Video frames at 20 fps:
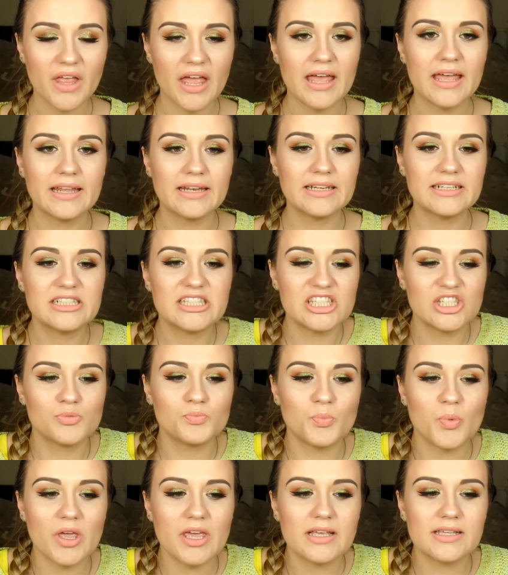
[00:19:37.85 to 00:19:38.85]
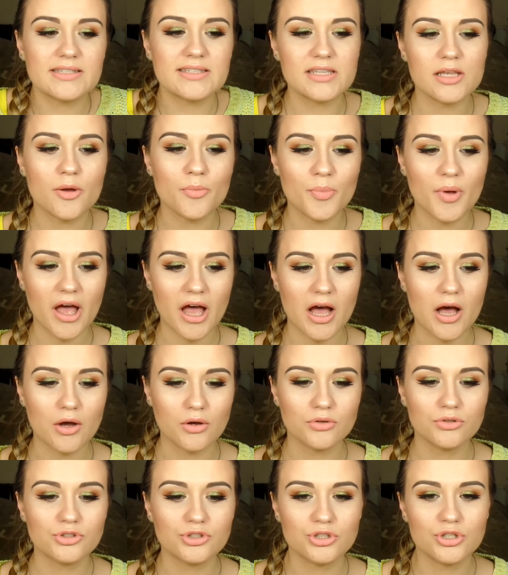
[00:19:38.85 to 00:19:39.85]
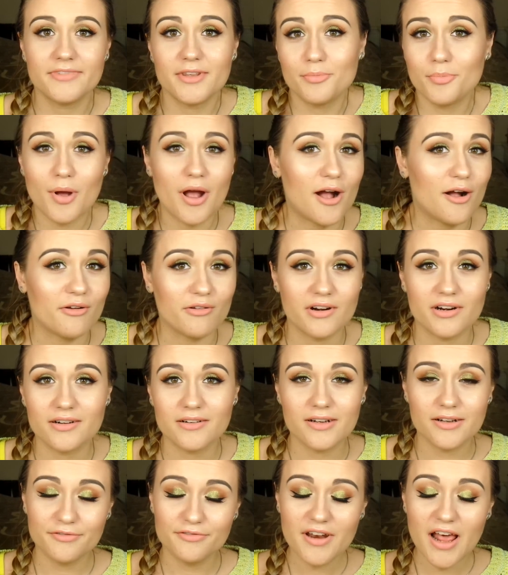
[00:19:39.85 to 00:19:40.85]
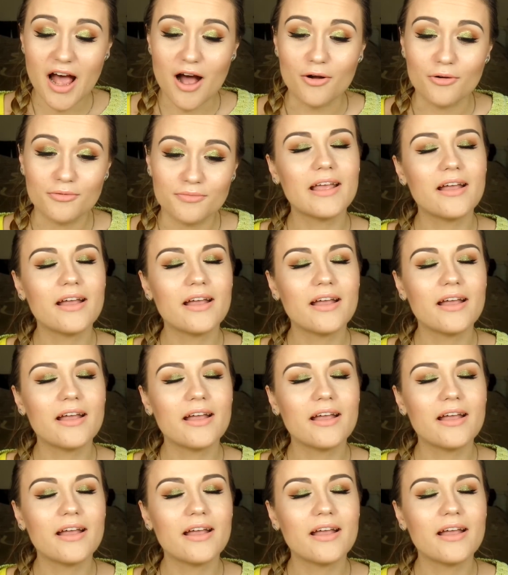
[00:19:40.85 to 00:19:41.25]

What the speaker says: and it speaks about the power of now.